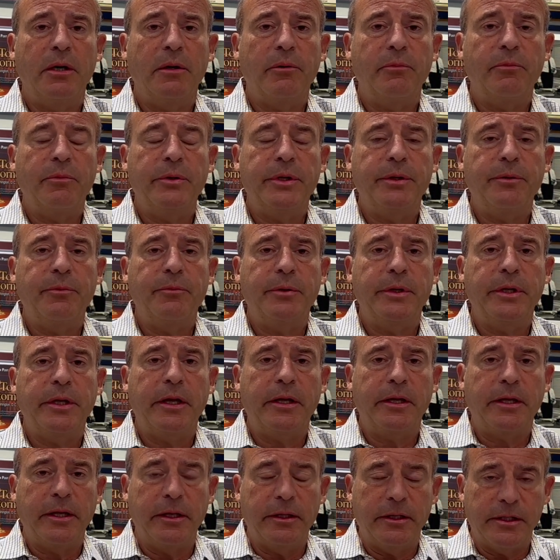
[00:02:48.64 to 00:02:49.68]
we
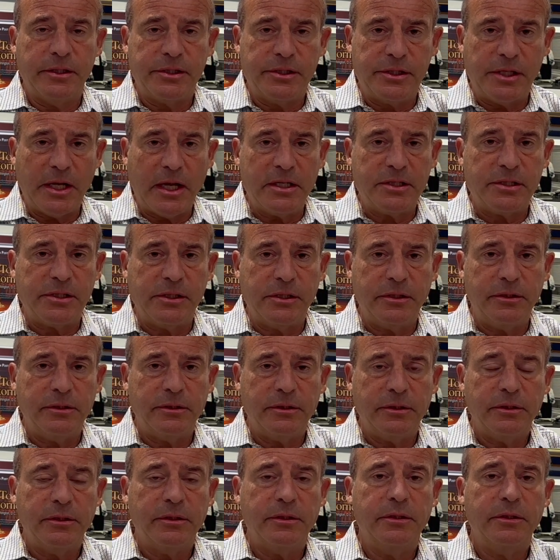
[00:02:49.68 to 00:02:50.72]
can assess it
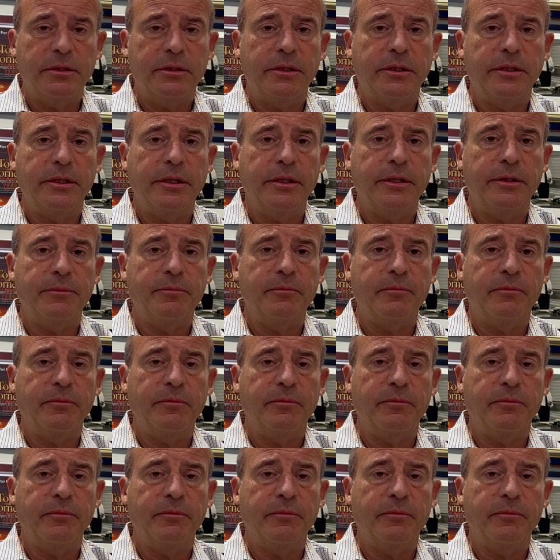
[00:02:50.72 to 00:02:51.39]
in